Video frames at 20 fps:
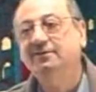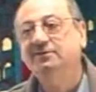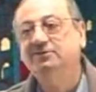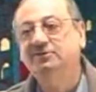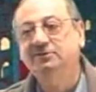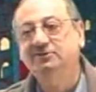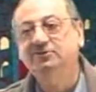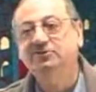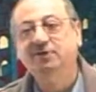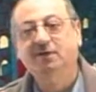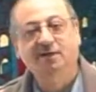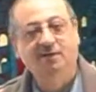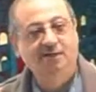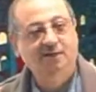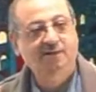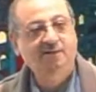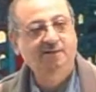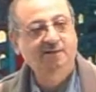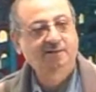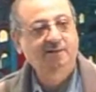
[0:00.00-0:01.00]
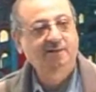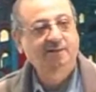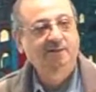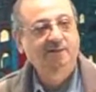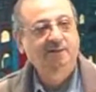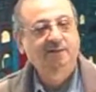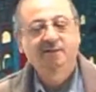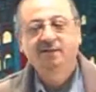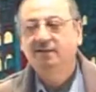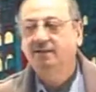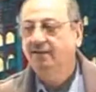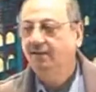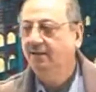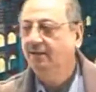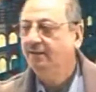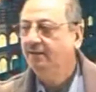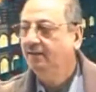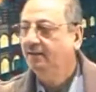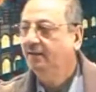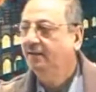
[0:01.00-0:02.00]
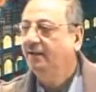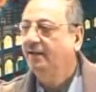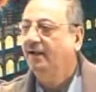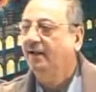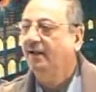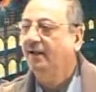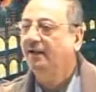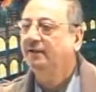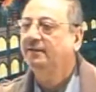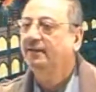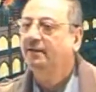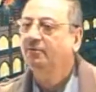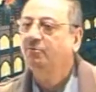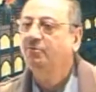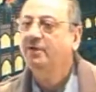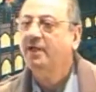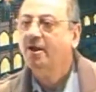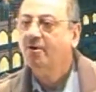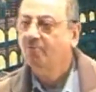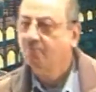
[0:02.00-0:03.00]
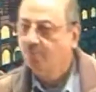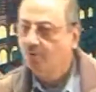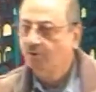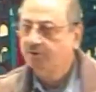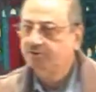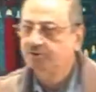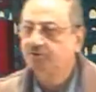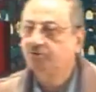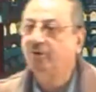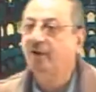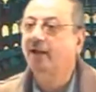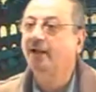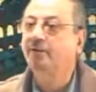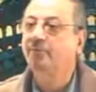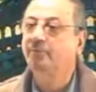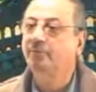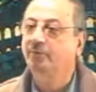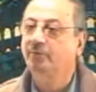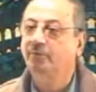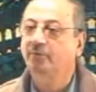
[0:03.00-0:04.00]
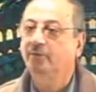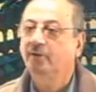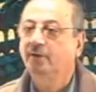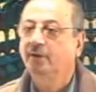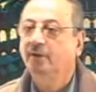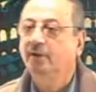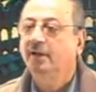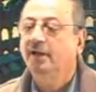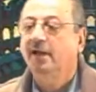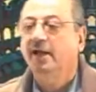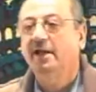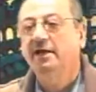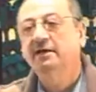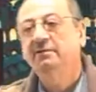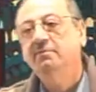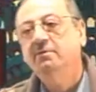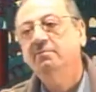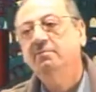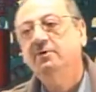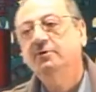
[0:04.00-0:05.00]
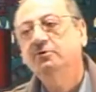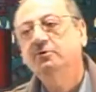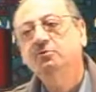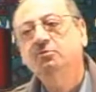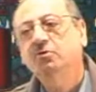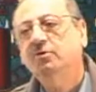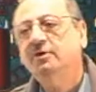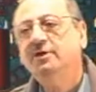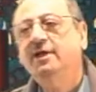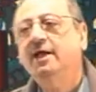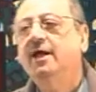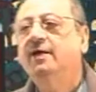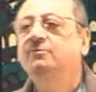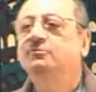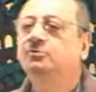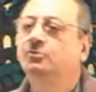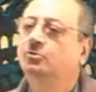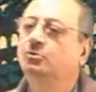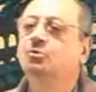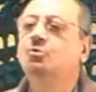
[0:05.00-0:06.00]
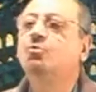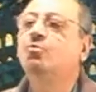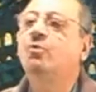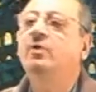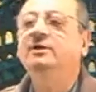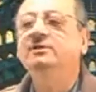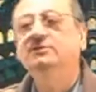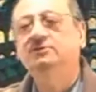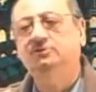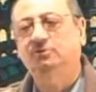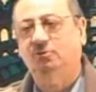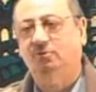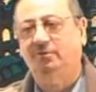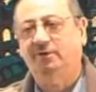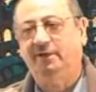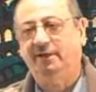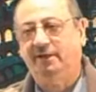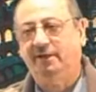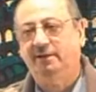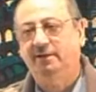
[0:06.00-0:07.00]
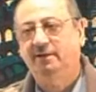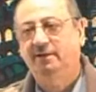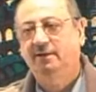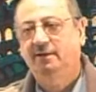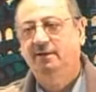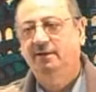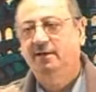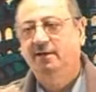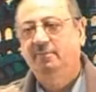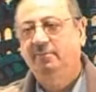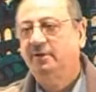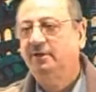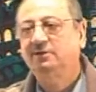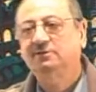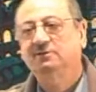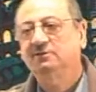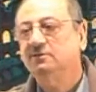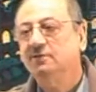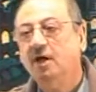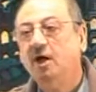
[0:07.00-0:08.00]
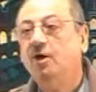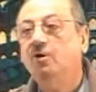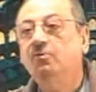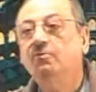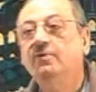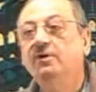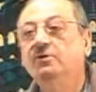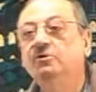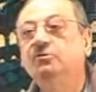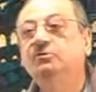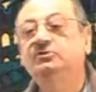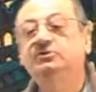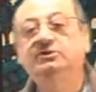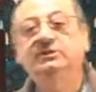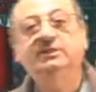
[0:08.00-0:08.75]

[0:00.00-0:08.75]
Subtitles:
this, inshallah. And then we have books to help you. And remember, you only have to do once only. Because now when you